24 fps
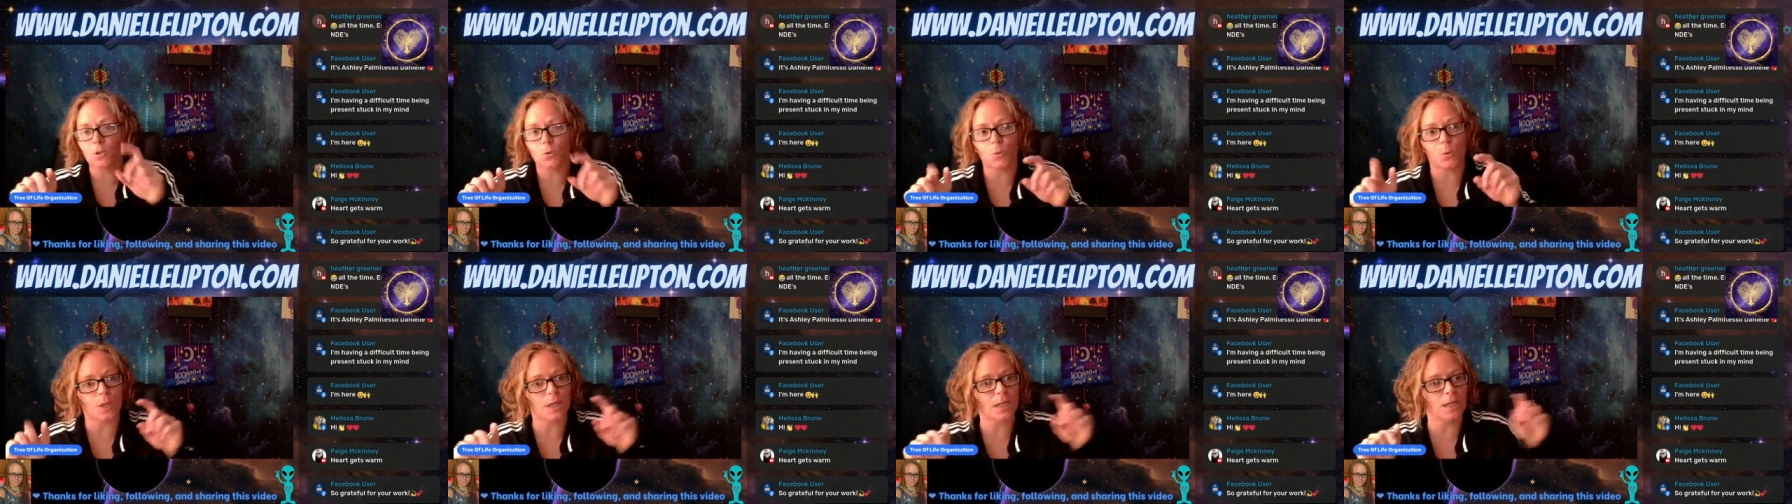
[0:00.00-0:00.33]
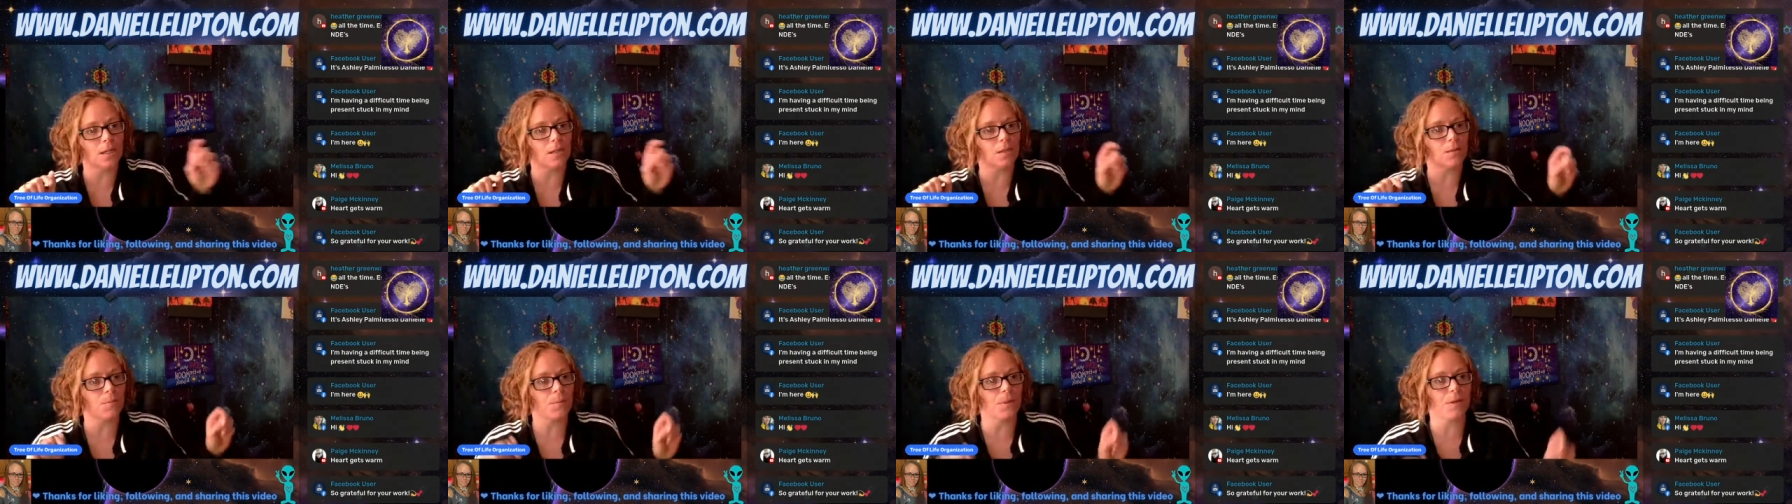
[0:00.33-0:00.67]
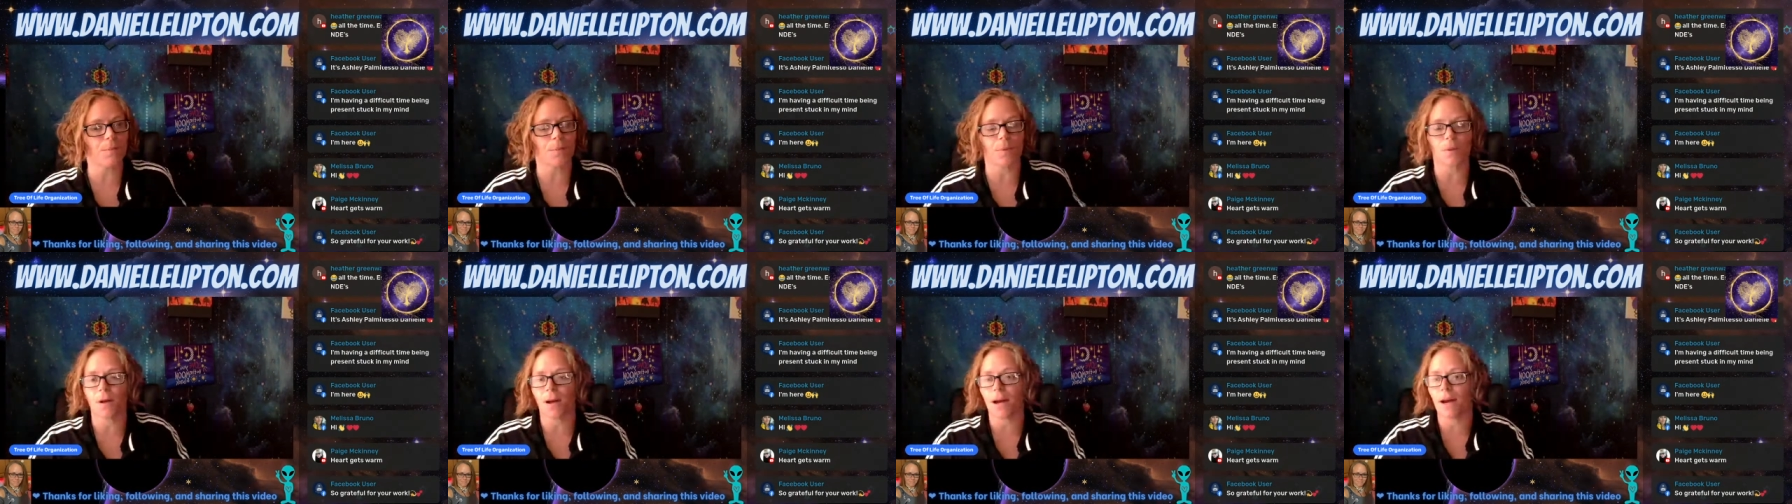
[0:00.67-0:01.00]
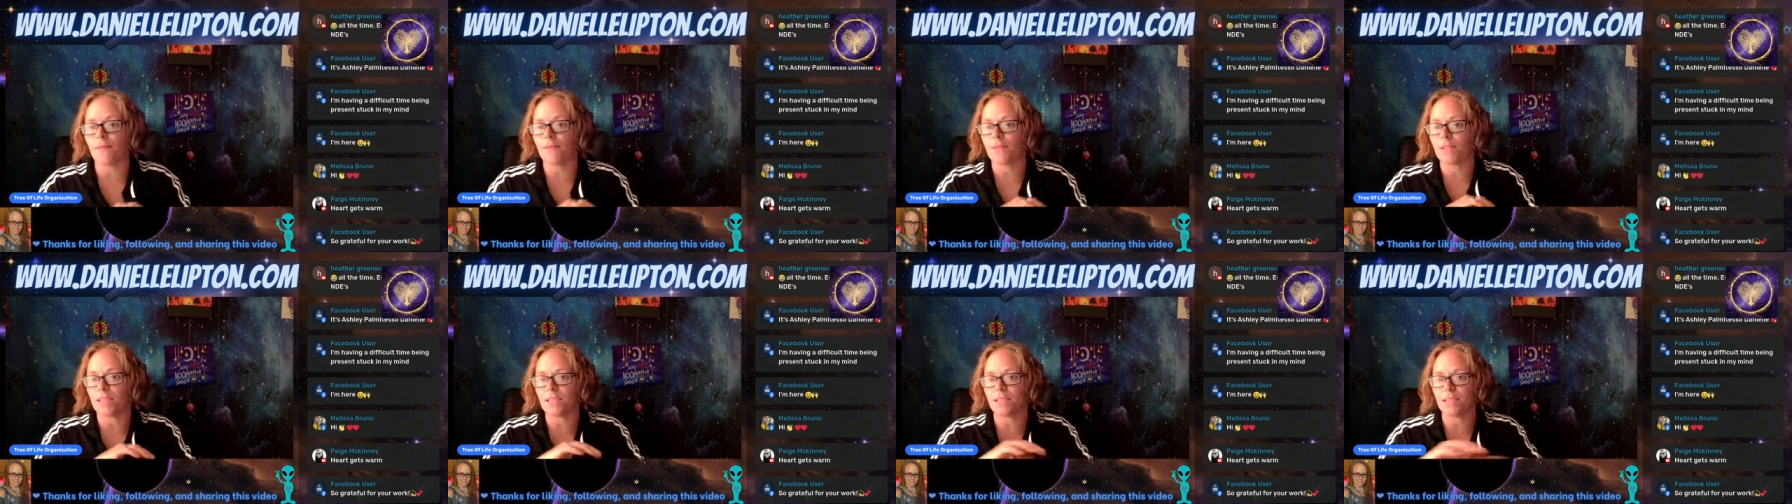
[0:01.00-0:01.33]
20 other people are
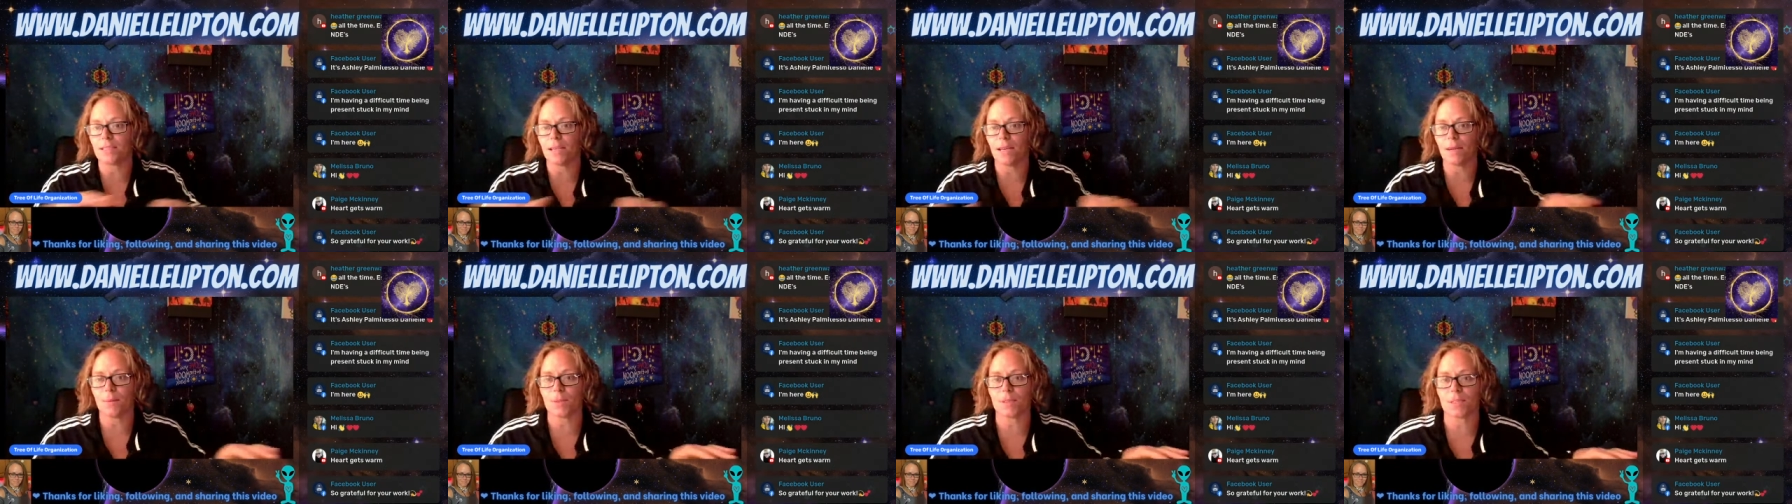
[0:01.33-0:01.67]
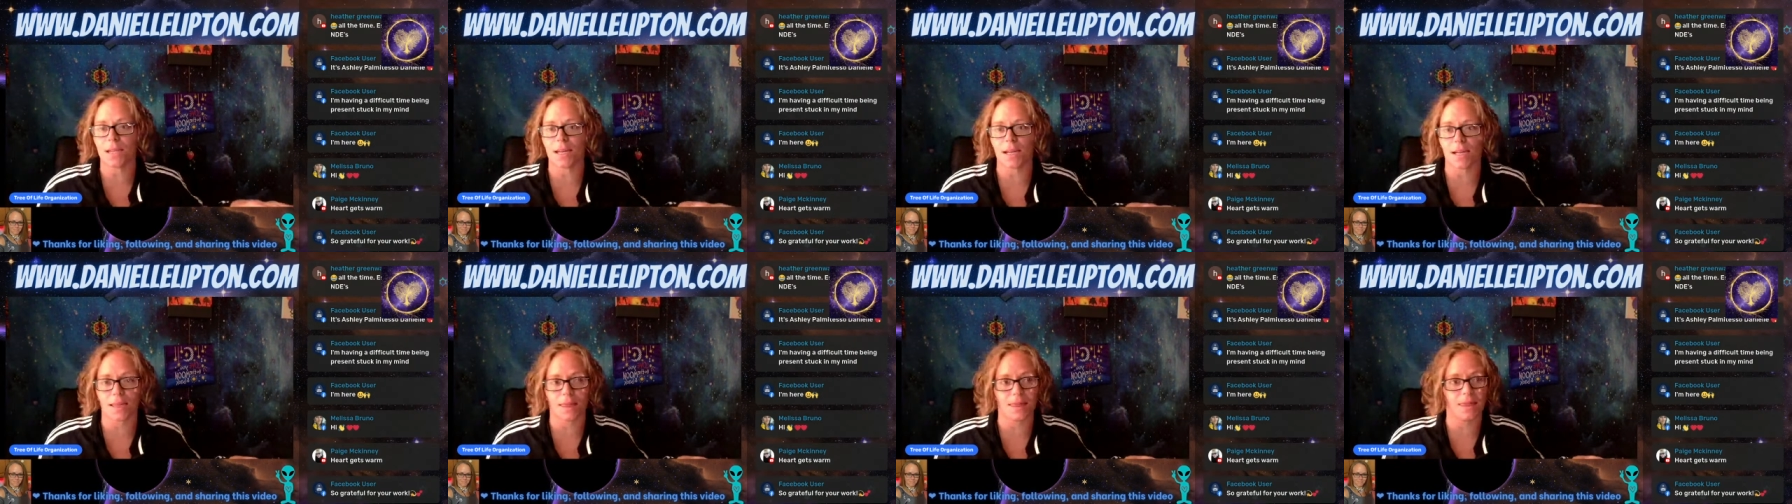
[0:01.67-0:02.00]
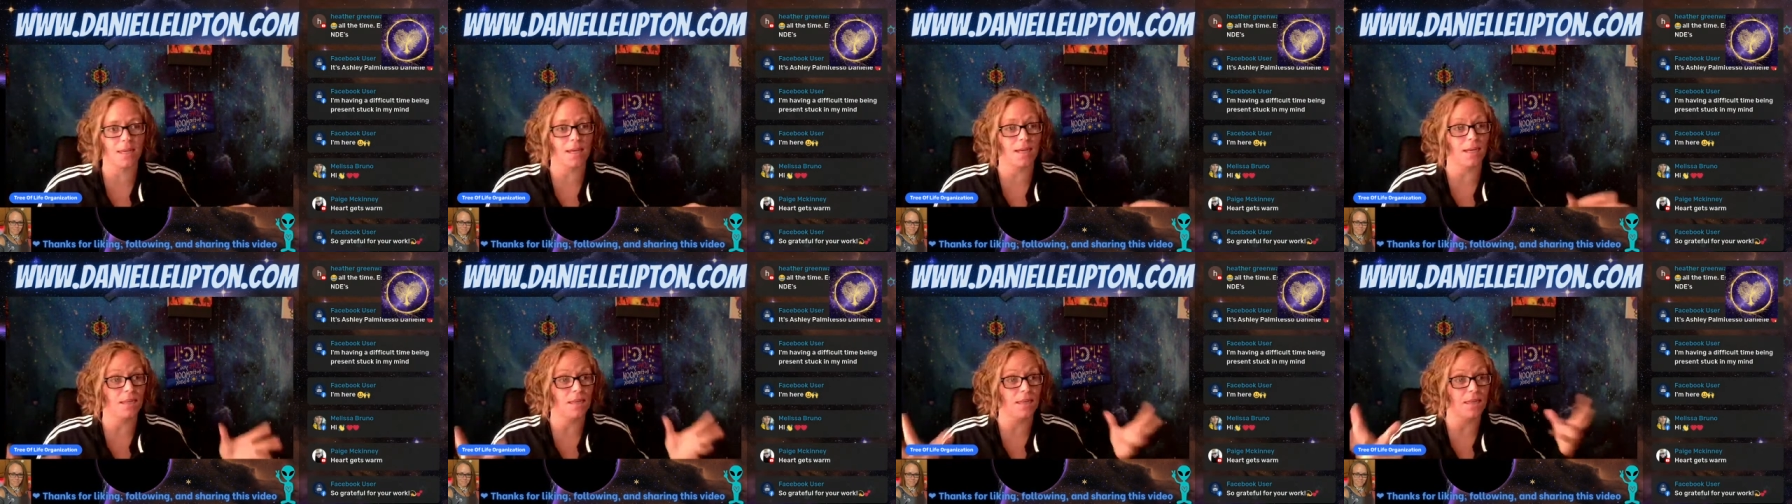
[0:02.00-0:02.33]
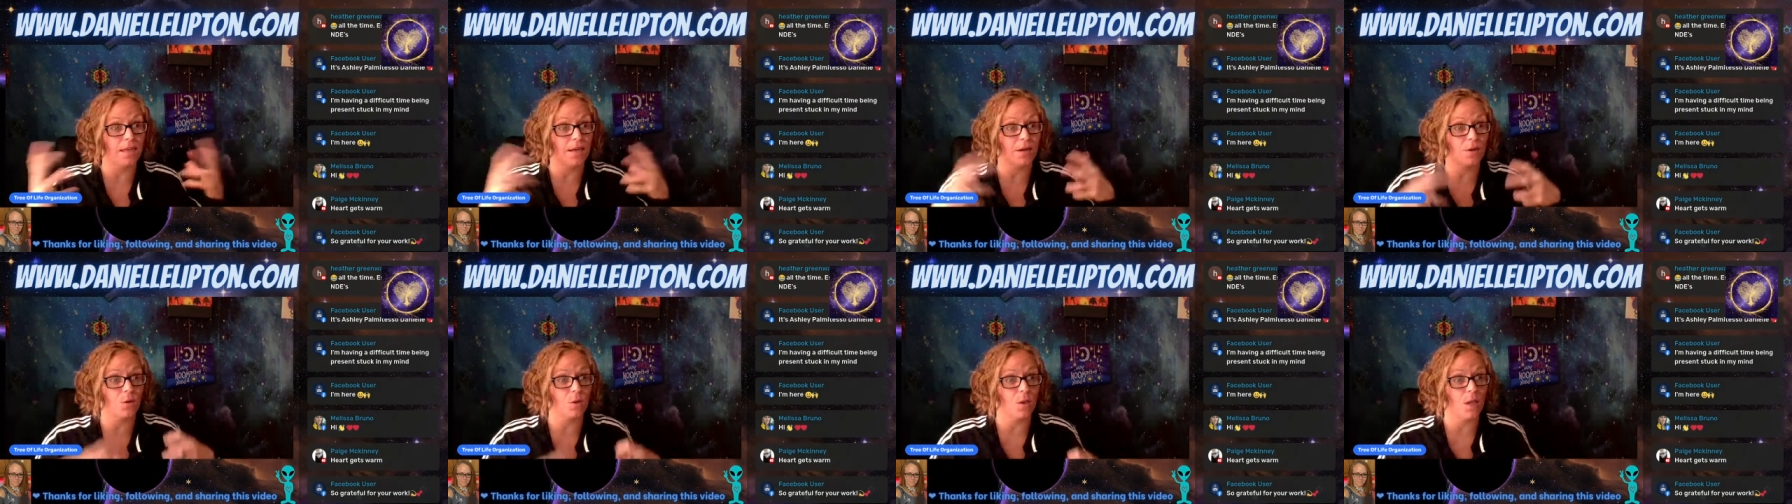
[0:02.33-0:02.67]
having the same exact thing in
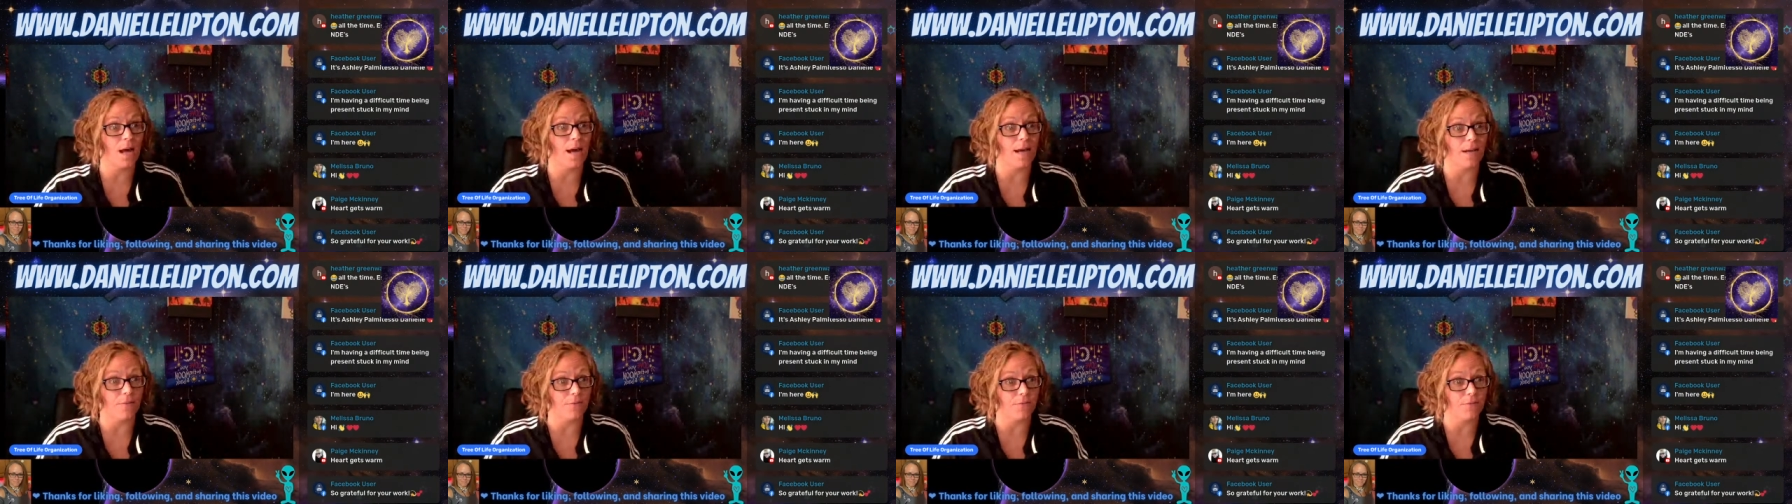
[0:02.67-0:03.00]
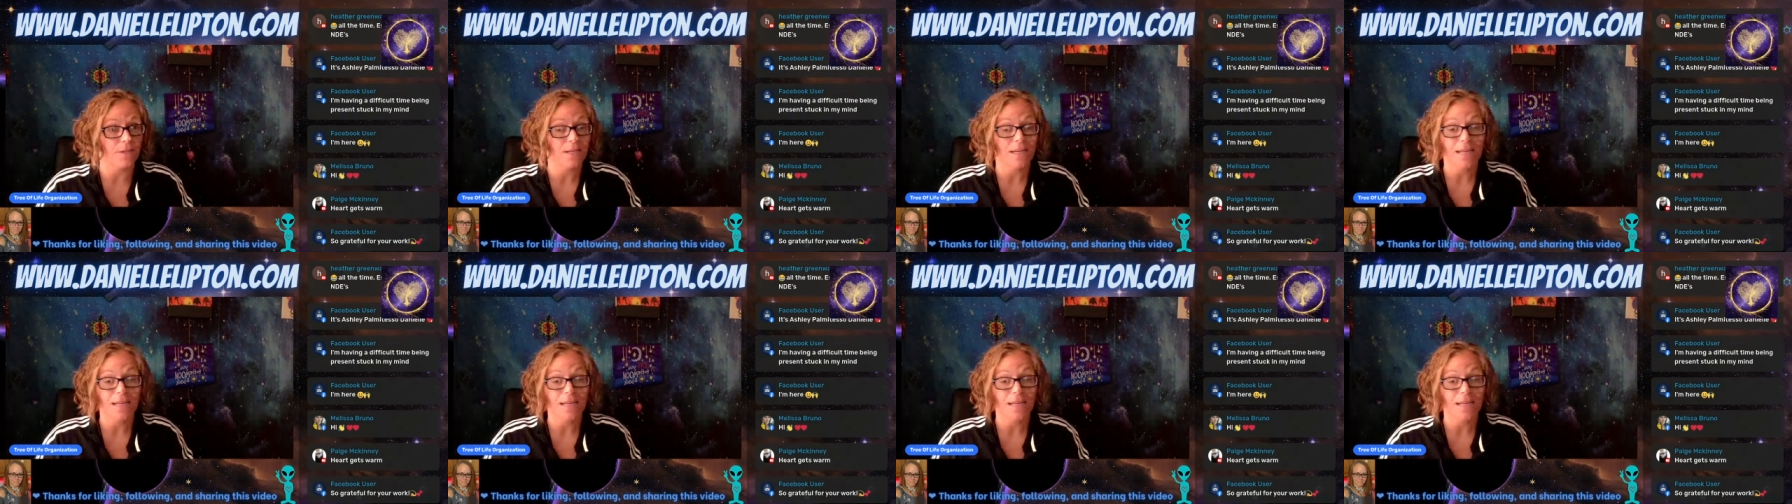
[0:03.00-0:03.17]
their life,